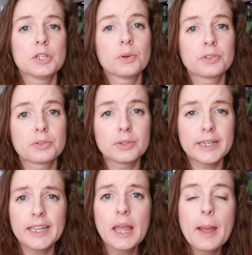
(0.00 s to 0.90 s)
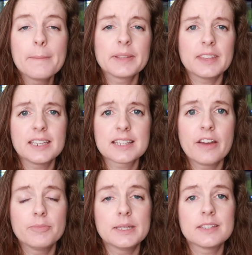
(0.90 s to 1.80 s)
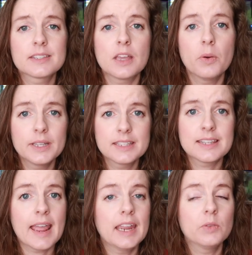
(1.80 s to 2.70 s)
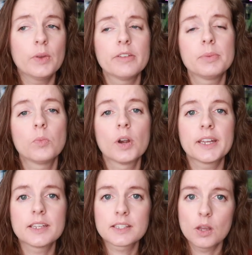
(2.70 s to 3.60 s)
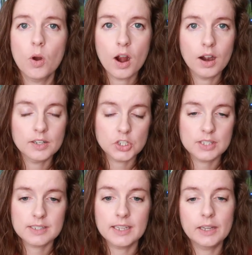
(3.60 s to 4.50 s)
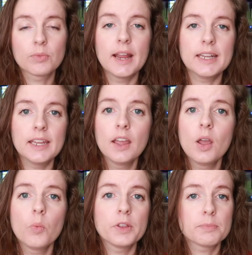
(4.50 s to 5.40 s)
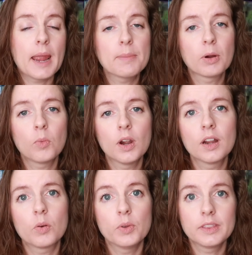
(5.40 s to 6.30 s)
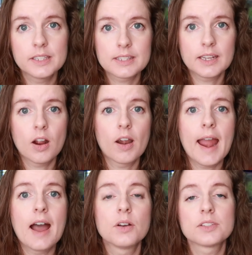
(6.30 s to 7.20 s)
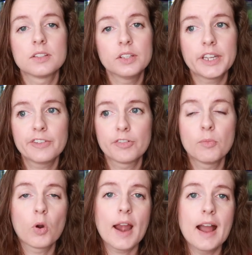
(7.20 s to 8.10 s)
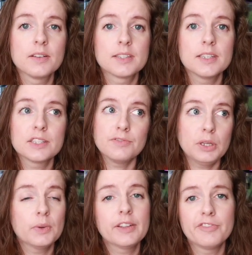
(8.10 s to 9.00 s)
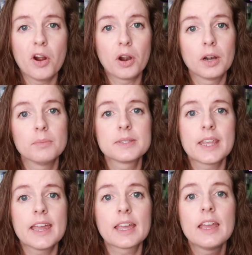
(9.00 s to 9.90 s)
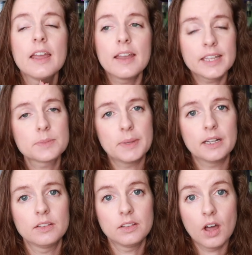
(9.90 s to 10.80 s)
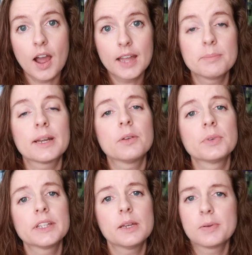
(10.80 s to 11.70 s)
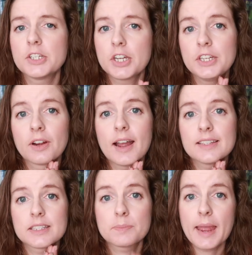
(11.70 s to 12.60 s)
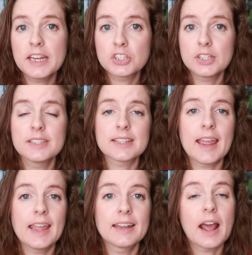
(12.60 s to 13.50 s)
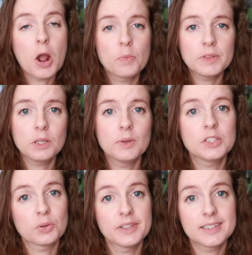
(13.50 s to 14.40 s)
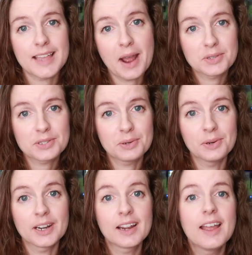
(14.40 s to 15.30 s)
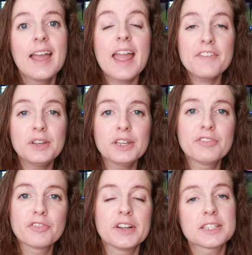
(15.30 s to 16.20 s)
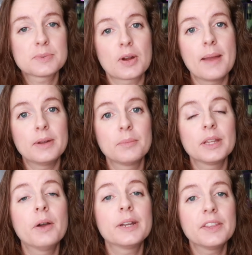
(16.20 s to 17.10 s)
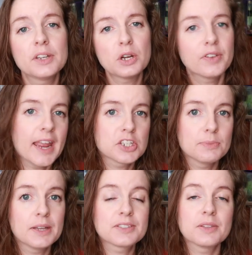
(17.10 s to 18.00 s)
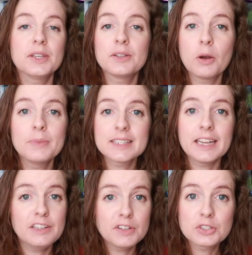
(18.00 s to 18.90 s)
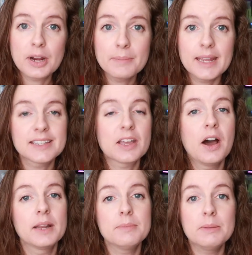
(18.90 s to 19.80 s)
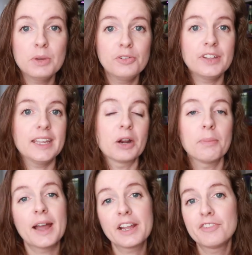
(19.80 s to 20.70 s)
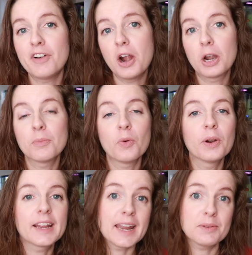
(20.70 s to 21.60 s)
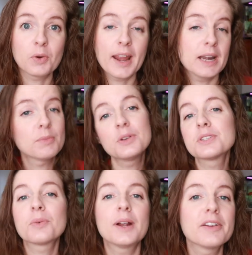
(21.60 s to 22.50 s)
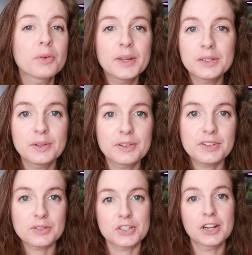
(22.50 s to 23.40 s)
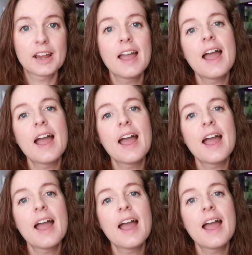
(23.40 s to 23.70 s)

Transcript: two or three, but things have been so insane. We have been working so hard just to get ready with paperwork, with listing our house, looking for more houses, viewing farms. Like, it's been a lot, but I really appreciate your guys' patience, and I hope that you enjoyed this house tour. If you did, feel free to subscribe down below and hit the notification bell so that you don't miss any future updates on me moving or buying a farm or getting more animals or whatever we do in the future.